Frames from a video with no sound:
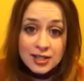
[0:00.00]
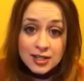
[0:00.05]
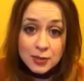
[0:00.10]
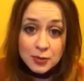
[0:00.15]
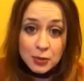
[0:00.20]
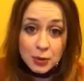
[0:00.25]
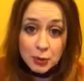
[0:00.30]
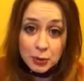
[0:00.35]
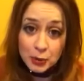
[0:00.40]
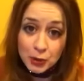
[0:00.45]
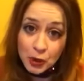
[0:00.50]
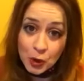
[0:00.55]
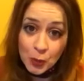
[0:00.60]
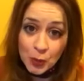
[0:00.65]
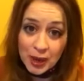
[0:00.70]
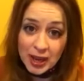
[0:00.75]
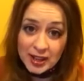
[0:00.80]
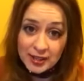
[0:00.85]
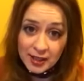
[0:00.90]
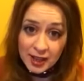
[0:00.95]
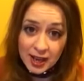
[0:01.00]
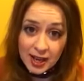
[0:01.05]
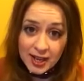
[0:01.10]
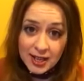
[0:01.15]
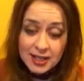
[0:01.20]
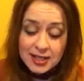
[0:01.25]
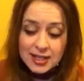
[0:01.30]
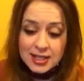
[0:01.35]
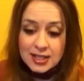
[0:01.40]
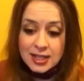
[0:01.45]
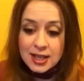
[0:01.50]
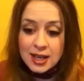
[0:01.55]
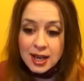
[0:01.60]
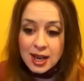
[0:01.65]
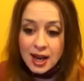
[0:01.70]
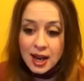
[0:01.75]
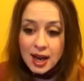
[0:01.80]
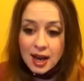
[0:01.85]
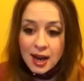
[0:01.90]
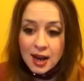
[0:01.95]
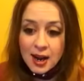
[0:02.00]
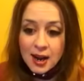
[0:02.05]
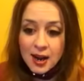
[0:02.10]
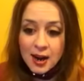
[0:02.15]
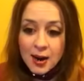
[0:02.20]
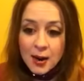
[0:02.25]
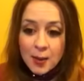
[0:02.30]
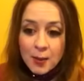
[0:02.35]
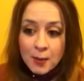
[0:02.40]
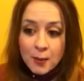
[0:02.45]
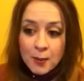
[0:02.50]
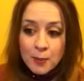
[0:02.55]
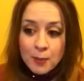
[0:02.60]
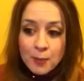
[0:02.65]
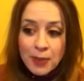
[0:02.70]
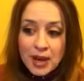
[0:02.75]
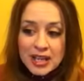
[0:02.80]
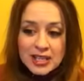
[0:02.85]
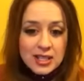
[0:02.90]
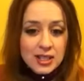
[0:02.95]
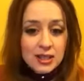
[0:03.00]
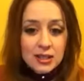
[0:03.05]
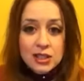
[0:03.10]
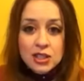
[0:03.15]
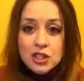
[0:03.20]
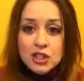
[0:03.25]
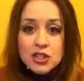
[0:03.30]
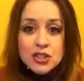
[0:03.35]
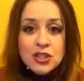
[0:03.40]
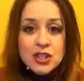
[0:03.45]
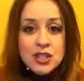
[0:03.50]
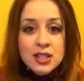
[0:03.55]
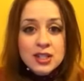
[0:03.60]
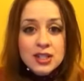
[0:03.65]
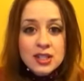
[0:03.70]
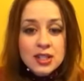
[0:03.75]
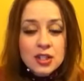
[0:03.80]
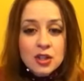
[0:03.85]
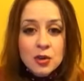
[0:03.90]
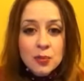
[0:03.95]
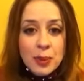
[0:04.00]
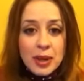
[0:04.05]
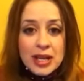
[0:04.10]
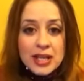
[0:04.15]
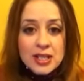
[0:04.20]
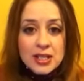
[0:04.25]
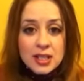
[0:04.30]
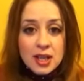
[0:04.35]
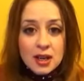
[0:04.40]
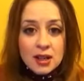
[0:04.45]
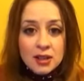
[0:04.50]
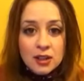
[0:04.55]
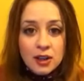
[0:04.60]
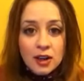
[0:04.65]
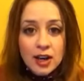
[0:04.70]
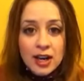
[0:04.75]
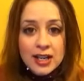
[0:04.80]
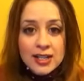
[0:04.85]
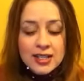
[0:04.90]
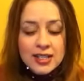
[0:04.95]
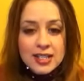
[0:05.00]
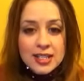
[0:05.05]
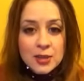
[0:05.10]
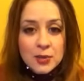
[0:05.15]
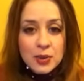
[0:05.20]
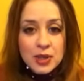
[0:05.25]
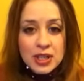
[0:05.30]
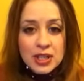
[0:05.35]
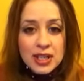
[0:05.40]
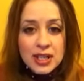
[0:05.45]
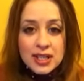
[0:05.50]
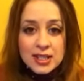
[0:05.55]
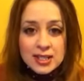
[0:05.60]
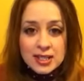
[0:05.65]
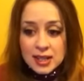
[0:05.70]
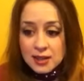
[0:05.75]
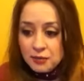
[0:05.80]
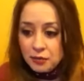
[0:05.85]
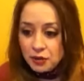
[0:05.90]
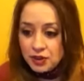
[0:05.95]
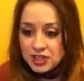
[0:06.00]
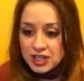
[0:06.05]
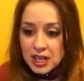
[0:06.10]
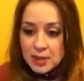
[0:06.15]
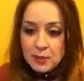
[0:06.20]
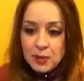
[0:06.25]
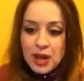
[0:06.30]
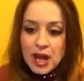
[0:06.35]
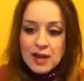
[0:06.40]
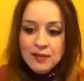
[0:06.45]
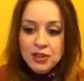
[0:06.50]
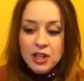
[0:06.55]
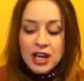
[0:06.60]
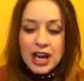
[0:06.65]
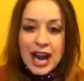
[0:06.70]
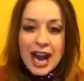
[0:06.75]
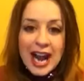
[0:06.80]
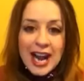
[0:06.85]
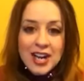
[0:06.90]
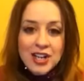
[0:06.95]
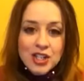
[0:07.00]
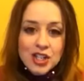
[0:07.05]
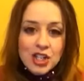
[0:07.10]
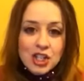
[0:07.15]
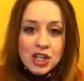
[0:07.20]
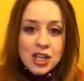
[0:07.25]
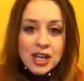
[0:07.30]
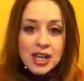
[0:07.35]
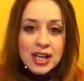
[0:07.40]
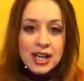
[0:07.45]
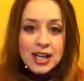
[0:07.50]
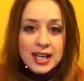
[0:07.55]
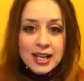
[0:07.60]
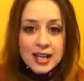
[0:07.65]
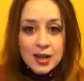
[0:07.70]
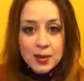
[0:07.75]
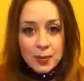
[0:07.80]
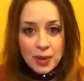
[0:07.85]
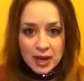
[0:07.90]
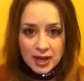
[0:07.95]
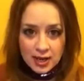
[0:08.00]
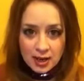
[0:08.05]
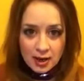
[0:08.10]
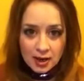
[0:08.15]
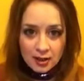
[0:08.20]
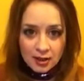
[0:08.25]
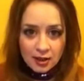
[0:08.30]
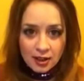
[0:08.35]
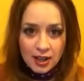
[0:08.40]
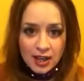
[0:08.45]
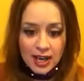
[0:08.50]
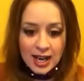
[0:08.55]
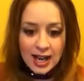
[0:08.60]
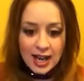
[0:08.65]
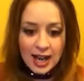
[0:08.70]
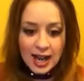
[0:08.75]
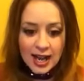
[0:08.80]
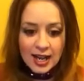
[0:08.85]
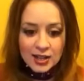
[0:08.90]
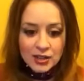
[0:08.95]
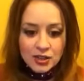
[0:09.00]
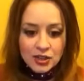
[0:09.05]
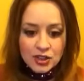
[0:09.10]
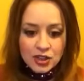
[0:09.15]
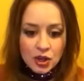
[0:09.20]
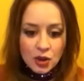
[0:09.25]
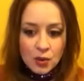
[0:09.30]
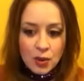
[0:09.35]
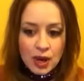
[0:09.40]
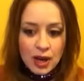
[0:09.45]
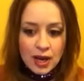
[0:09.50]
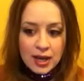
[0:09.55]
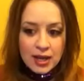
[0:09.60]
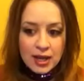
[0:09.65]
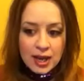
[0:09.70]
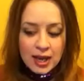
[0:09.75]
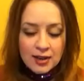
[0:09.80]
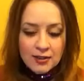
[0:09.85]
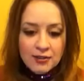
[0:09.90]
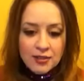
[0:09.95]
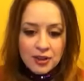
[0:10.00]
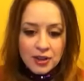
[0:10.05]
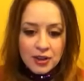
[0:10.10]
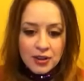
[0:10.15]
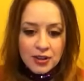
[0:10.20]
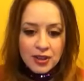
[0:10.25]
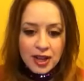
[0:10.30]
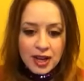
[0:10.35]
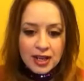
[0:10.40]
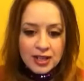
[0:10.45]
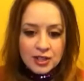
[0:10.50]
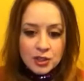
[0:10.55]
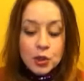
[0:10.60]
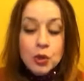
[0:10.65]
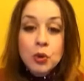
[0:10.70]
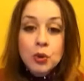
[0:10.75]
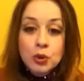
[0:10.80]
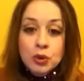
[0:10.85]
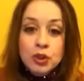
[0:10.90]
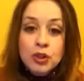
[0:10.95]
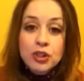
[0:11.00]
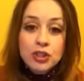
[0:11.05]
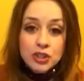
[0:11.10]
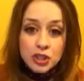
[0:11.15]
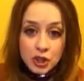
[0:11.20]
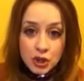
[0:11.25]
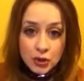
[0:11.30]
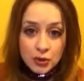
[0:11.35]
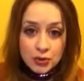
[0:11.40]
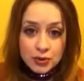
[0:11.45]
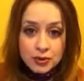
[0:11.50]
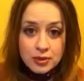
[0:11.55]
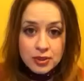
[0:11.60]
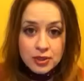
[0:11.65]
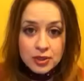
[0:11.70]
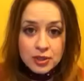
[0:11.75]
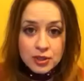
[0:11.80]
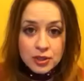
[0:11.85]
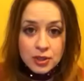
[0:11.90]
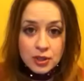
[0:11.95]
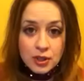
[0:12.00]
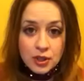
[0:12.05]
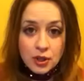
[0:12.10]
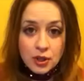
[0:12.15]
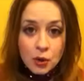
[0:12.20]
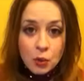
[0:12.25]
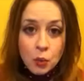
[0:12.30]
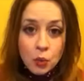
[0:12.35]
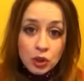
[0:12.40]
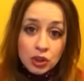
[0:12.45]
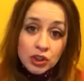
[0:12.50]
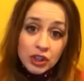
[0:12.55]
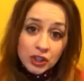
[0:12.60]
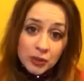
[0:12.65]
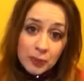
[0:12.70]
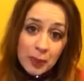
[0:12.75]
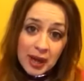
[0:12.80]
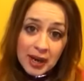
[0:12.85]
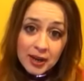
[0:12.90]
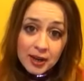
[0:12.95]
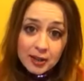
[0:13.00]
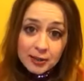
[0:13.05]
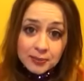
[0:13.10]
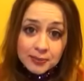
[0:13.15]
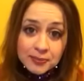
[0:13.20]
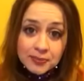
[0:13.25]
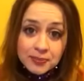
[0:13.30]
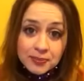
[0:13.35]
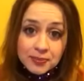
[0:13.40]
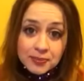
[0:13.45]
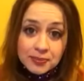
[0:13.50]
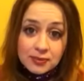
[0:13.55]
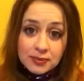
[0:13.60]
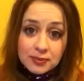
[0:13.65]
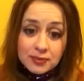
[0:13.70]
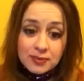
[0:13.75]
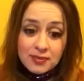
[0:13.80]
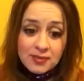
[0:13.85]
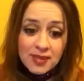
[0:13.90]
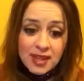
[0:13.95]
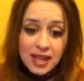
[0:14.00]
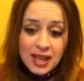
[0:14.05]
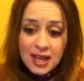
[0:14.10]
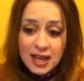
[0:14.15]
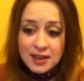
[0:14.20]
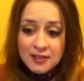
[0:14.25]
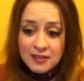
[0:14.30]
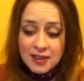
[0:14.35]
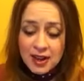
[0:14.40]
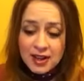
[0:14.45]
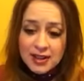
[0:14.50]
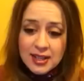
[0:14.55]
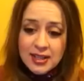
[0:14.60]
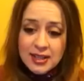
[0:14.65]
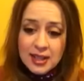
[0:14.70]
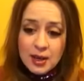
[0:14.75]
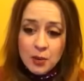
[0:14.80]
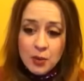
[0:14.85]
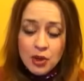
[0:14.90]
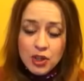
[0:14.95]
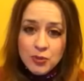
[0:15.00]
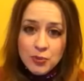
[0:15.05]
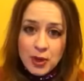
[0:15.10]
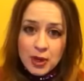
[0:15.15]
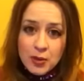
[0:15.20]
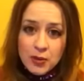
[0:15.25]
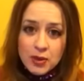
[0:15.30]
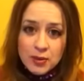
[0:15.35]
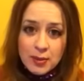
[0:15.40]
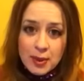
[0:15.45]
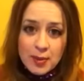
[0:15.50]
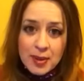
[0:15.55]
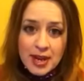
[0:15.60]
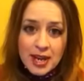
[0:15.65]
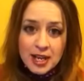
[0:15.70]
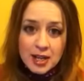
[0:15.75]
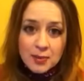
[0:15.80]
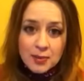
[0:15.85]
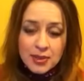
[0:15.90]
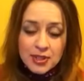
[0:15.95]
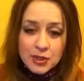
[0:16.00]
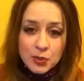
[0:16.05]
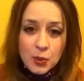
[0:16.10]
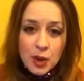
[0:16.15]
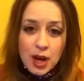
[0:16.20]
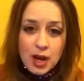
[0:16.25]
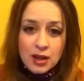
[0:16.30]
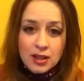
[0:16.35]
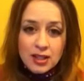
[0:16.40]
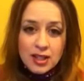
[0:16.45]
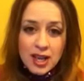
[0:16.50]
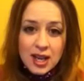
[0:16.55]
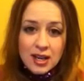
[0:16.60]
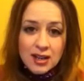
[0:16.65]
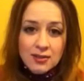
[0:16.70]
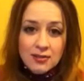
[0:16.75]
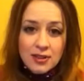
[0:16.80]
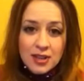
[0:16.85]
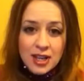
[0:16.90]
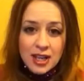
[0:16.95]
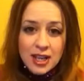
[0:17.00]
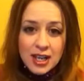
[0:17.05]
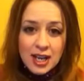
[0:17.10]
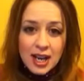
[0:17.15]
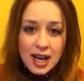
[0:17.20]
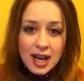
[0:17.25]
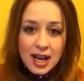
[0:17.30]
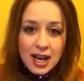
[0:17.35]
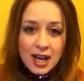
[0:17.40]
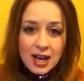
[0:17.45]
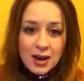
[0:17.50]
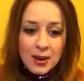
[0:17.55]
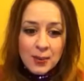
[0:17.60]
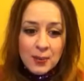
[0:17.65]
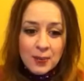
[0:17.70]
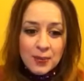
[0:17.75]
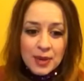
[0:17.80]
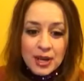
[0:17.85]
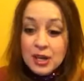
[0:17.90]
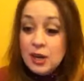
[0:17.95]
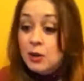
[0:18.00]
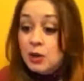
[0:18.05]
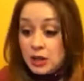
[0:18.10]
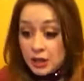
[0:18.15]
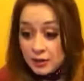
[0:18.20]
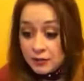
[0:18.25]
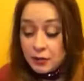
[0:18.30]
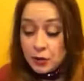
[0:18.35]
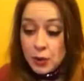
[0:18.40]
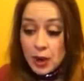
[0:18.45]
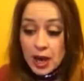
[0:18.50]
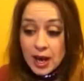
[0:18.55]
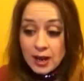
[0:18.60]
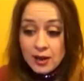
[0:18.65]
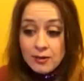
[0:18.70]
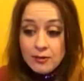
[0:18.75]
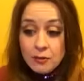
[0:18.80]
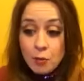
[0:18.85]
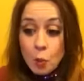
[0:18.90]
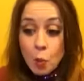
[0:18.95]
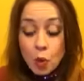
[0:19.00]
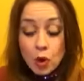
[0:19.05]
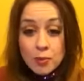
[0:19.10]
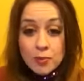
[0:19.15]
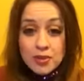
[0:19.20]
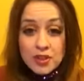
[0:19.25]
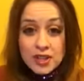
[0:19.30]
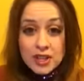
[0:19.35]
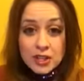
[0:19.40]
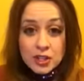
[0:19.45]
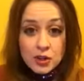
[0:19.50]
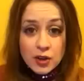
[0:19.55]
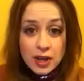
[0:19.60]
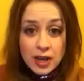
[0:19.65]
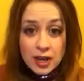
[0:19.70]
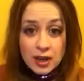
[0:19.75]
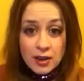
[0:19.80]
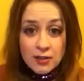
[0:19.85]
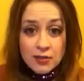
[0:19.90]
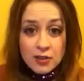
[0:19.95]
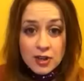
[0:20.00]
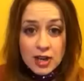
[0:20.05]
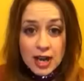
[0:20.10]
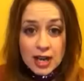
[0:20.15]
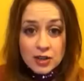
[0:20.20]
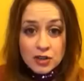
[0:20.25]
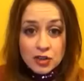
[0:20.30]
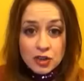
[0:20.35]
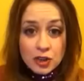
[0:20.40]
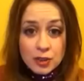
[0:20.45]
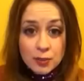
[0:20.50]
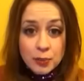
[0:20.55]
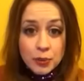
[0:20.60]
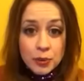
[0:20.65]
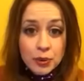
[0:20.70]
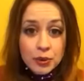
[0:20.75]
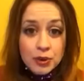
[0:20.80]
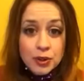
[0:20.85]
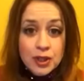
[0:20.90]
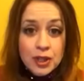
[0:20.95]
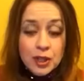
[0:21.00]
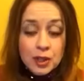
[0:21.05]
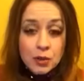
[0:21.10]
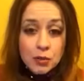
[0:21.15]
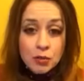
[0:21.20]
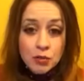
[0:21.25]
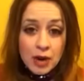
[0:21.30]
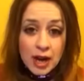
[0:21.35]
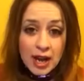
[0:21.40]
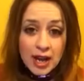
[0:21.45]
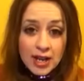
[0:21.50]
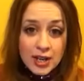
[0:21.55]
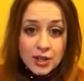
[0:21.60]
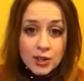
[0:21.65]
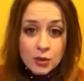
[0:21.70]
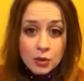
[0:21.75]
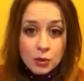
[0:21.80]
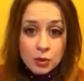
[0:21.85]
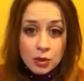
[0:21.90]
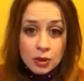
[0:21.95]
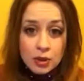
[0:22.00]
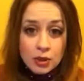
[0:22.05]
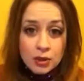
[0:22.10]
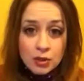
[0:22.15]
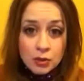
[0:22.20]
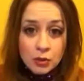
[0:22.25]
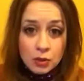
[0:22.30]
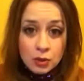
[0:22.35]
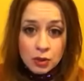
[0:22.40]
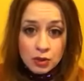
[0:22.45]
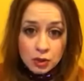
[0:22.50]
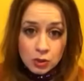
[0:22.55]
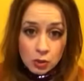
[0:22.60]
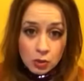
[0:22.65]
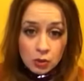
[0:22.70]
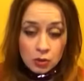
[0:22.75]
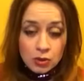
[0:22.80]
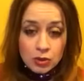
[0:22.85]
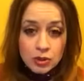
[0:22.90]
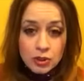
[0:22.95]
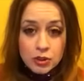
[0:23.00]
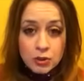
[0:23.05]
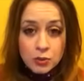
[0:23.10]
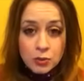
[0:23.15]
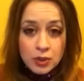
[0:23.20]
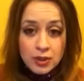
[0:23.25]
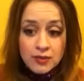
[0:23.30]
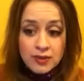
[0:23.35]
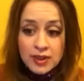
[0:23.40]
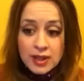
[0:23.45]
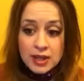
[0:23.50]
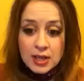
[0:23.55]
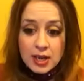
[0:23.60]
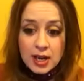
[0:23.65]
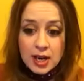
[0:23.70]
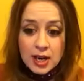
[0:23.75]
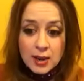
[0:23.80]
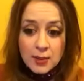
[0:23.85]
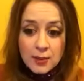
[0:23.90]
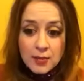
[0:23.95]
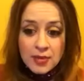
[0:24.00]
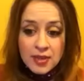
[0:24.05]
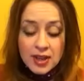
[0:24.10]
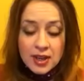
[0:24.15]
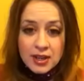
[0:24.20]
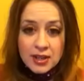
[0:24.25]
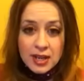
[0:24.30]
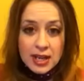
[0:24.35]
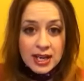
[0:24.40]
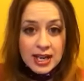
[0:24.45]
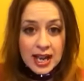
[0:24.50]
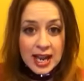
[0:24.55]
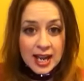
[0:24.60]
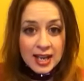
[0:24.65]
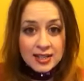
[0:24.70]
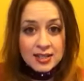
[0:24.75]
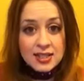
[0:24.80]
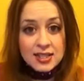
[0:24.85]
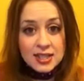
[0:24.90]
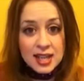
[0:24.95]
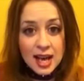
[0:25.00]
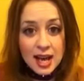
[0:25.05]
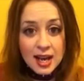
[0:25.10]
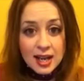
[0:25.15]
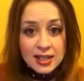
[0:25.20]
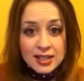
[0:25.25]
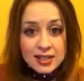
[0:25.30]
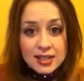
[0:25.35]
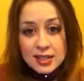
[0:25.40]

Some people go by that. Basically just look at your base color and see what it is. Like, for example, I have a lot of ash in my color, and so I feel that cooler tones would look better, and I find that works better with my makeup as well. Kind of, and if you have warmth in your hair, if you naturally pull red or gold or whatever, then enhance that.